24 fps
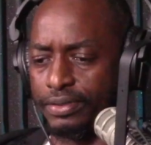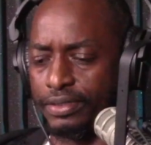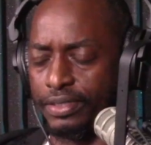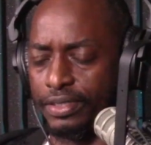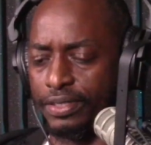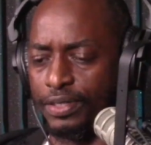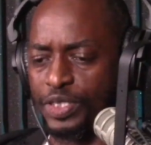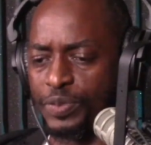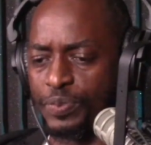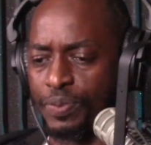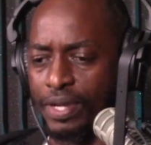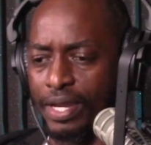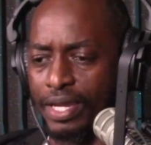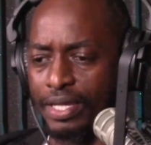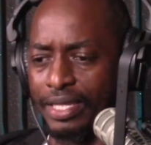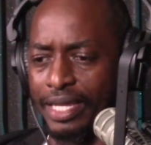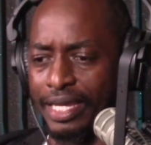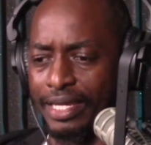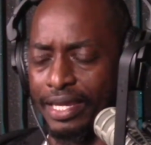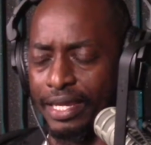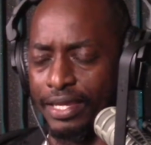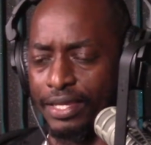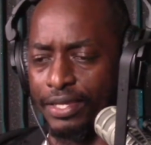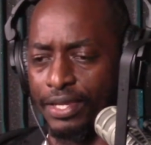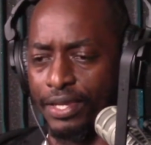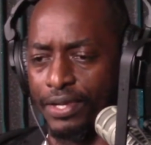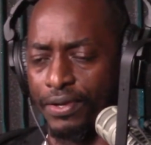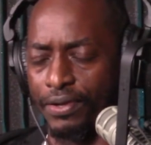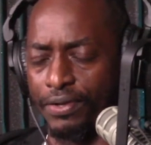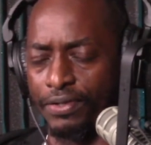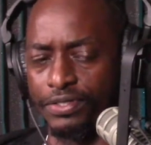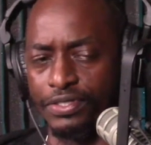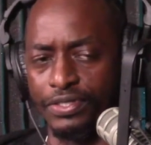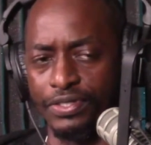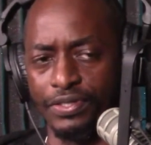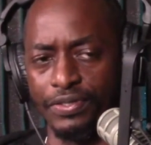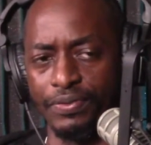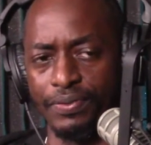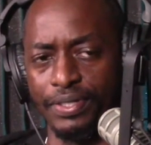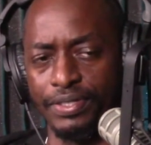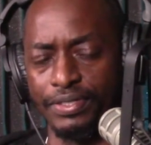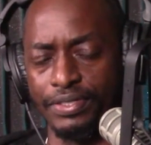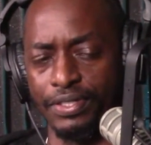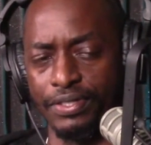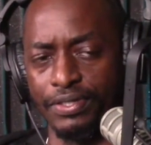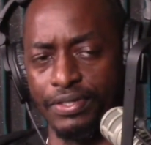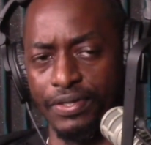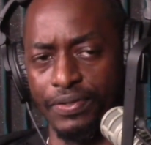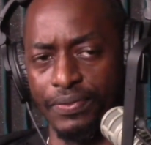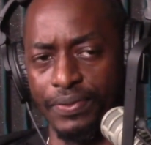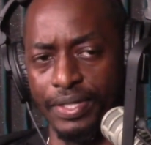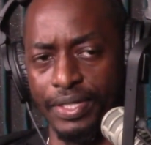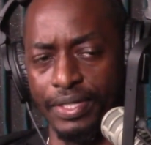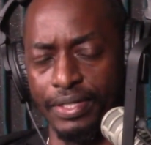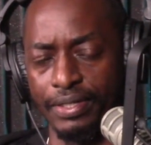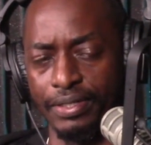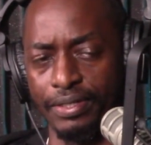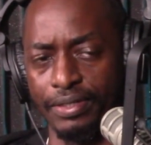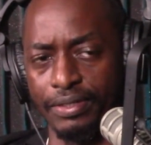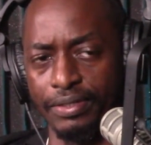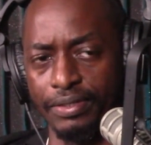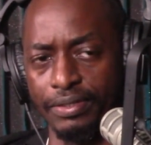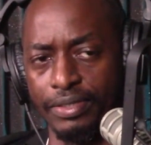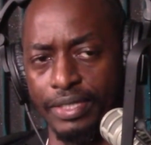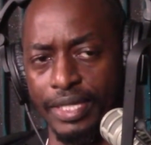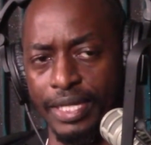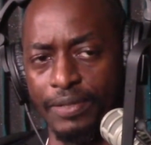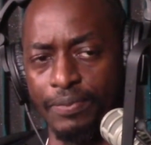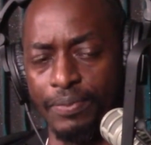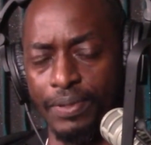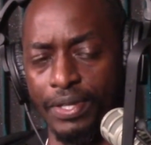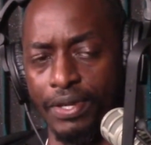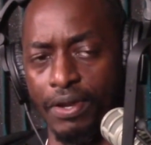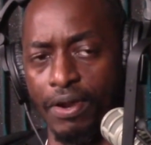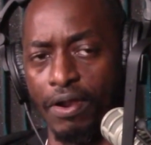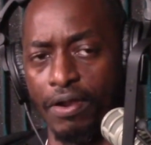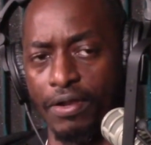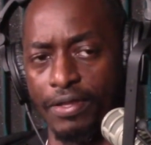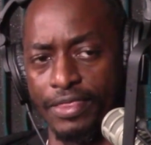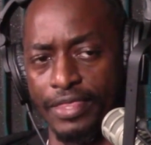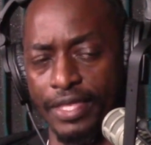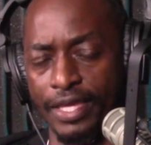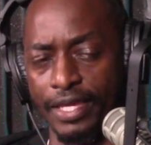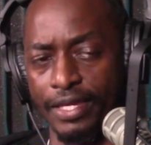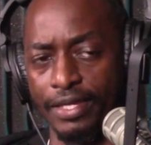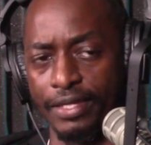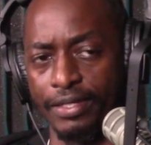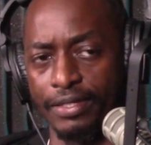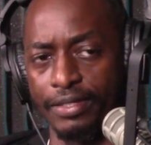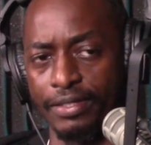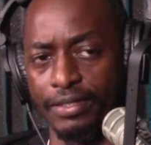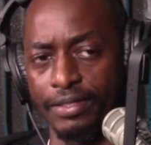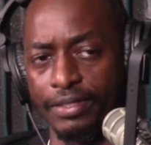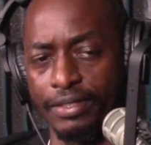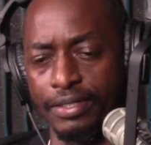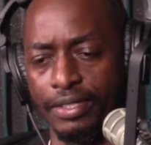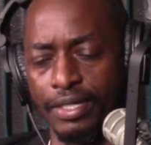It's probably like a year or two into doing the NPR thing.